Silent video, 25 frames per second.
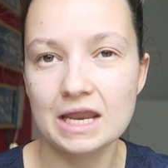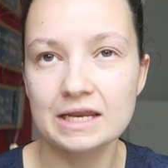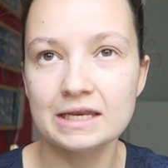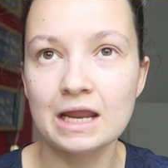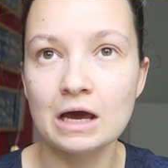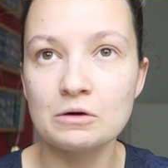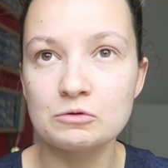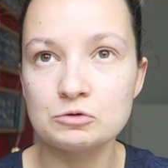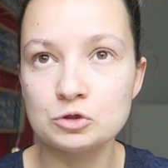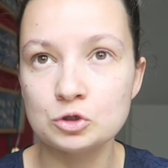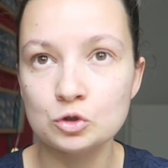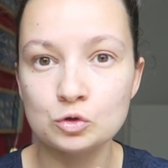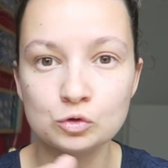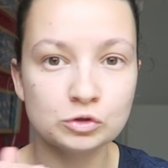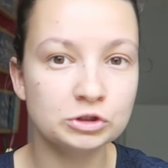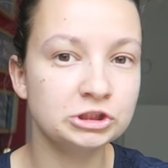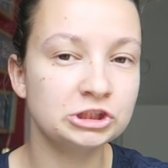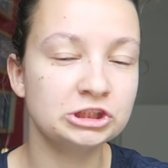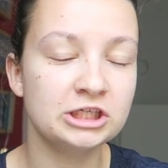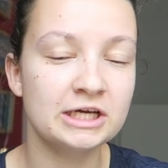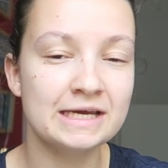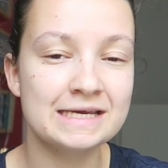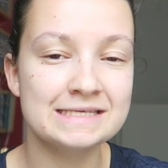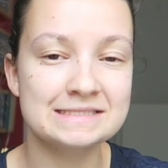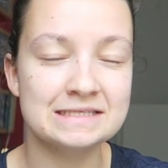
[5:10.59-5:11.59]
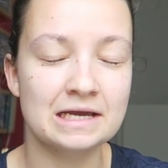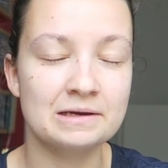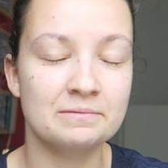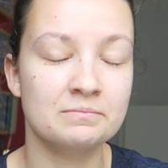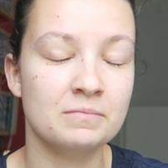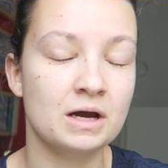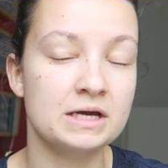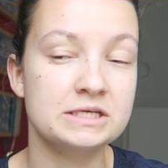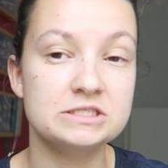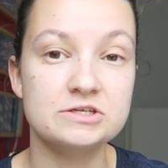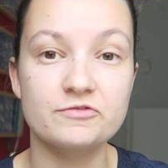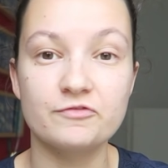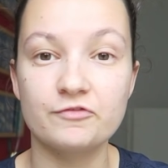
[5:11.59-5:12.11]
now nausea is like
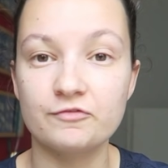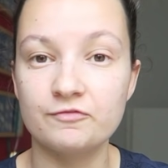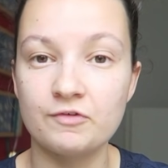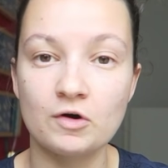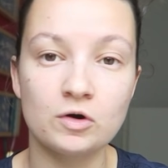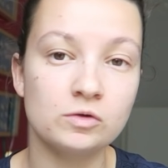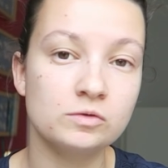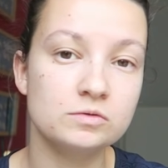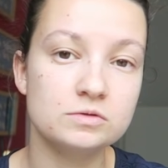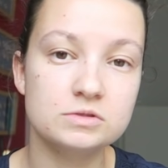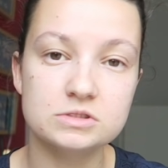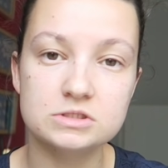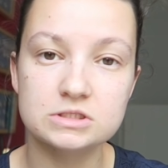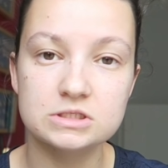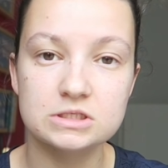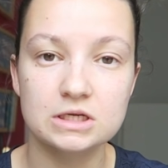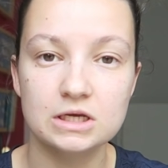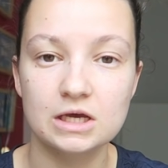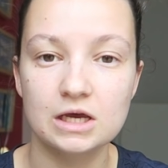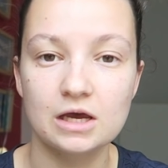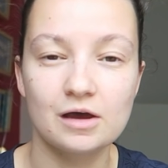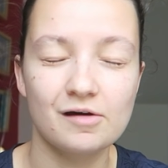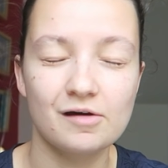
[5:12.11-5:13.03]
my default default